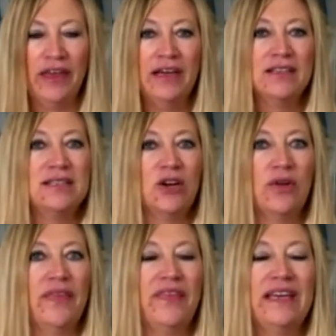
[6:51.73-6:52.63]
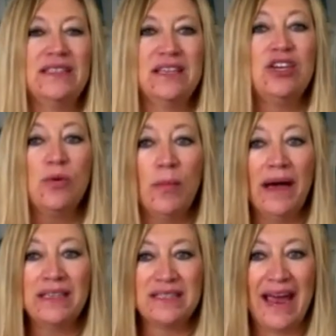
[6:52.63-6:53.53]
So the things that you
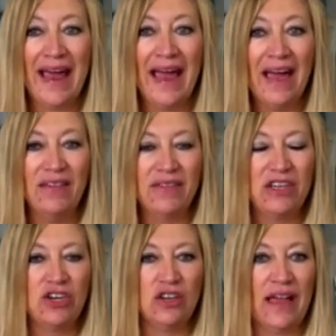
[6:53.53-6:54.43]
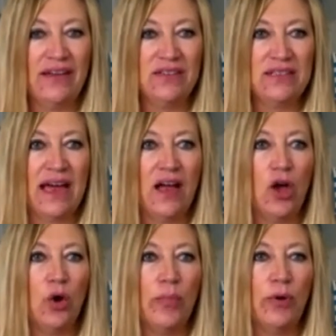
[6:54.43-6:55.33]
must have in your lifestyle
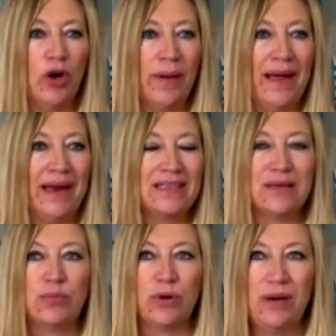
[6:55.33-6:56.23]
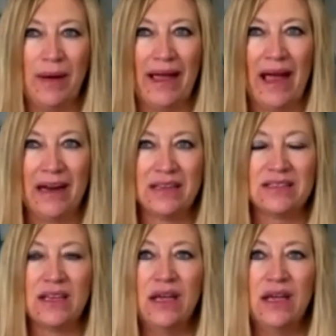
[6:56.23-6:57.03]
are probiotics and prebiotics.